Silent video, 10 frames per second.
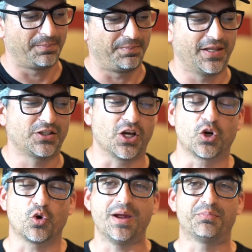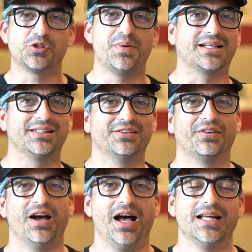That's a great perspective.
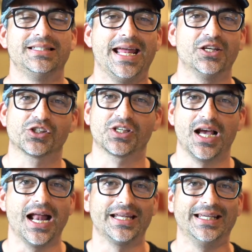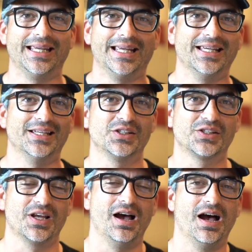Daniel Scotty is
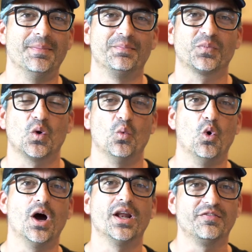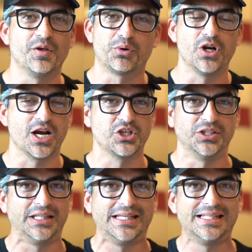one of the
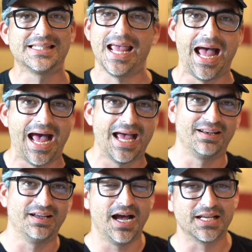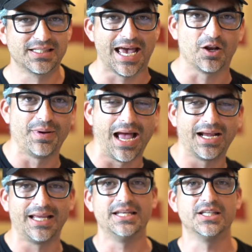production leads at Saddleback
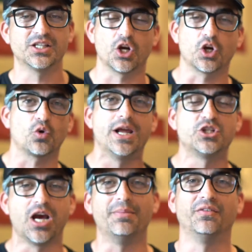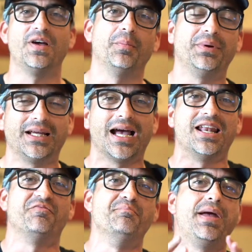and does a great job of helping kind of
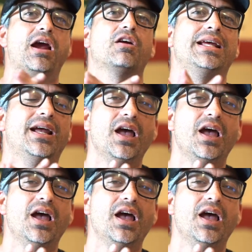marry